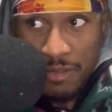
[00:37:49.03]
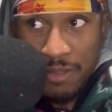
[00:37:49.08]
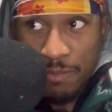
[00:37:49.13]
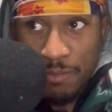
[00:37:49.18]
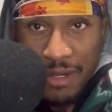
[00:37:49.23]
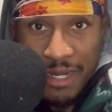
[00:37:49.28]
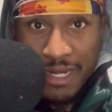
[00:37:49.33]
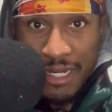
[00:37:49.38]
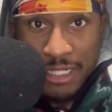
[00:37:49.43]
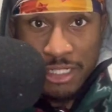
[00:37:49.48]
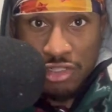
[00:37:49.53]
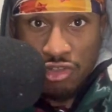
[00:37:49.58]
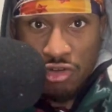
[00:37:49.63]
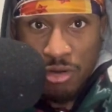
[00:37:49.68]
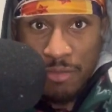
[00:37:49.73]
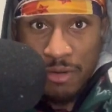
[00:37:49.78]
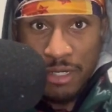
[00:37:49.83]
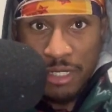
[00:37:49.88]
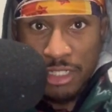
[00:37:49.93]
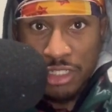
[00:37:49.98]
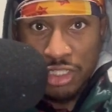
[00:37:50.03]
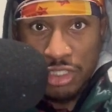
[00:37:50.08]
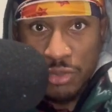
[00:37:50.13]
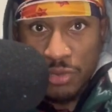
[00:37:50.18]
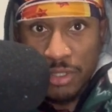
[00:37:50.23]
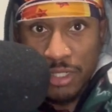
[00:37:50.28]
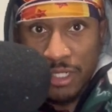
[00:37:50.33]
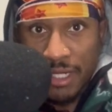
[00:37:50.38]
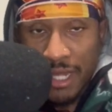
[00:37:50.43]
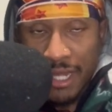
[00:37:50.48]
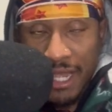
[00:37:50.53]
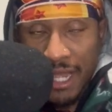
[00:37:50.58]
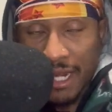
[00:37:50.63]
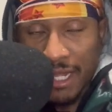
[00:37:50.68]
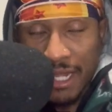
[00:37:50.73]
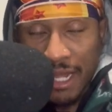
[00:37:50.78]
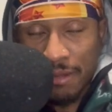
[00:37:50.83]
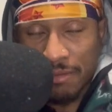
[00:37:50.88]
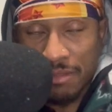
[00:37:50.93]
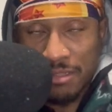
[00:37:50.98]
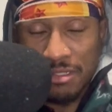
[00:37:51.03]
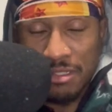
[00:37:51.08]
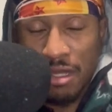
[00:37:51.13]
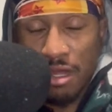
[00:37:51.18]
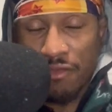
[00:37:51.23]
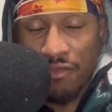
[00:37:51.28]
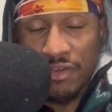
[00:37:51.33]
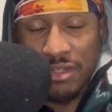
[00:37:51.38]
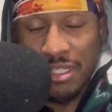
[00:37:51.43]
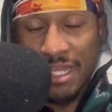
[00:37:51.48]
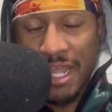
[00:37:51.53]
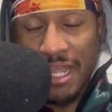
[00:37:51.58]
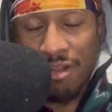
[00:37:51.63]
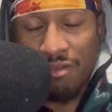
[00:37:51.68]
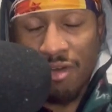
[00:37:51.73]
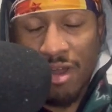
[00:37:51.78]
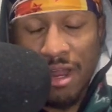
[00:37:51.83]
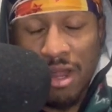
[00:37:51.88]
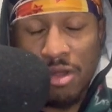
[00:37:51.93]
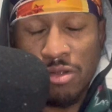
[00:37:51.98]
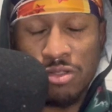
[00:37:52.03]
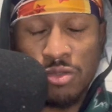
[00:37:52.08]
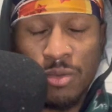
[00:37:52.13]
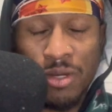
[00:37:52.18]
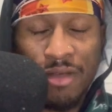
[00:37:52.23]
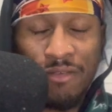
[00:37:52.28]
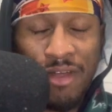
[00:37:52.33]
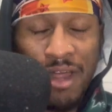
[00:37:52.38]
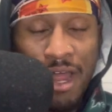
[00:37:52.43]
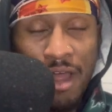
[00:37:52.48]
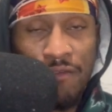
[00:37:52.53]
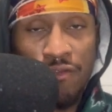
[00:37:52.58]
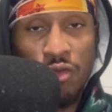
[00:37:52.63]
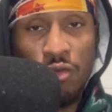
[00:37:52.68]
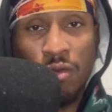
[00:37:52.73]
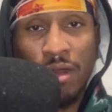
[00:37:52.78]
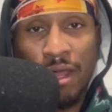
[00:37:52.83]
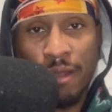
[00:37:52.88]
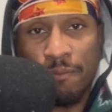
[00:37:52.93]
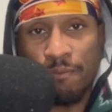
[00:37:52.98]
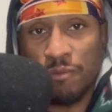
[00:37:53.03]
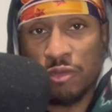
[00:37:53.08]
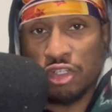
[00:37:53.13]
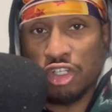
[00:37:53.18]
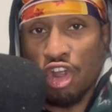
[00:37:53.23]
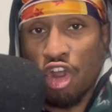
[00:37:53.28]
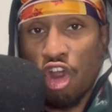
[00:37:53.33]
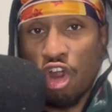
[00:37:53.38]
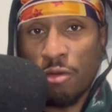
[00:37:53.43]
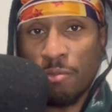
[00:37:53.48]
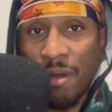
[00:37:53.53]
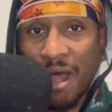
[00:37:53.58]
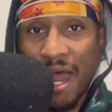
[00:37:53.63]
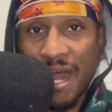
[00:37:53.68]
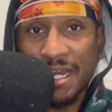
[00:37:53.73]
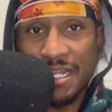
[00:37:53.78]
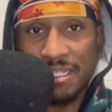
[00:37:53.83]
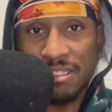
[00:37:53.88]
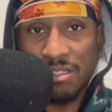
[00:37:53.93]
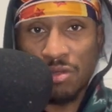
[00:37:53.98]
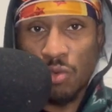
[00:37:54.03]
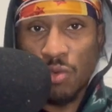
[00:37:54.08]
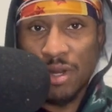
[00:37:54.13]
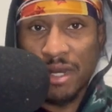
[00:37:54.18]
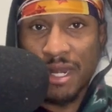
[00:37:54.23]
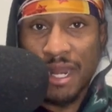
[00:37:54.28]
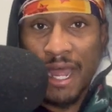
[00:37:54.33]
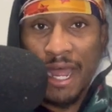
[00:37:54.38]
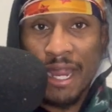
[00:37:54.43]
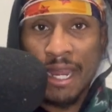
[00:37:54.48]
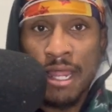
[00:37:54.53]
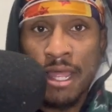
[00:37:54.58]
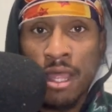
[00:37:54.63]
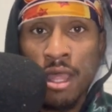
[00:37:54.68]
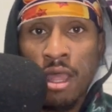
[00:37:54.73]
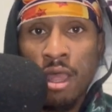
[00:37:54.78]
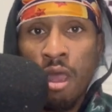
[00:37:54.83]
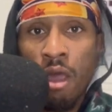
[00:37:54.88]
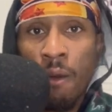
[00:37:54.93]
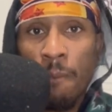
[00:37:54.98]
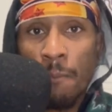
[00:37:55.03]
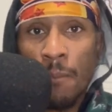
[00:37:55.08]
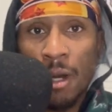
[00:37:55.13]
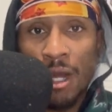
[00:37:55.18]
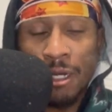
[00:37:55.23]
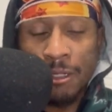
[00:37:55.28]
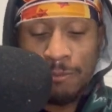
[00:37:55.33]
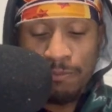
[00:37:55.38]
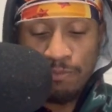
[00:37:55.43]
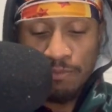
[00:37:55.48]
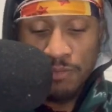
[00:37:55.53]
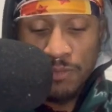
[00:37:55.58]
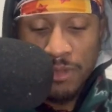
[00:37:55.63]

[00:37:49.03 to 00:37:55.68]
by indiscriminately shooting like helicopter stuff and tank rounds or whatever have you, like charred bodies and whatnot. But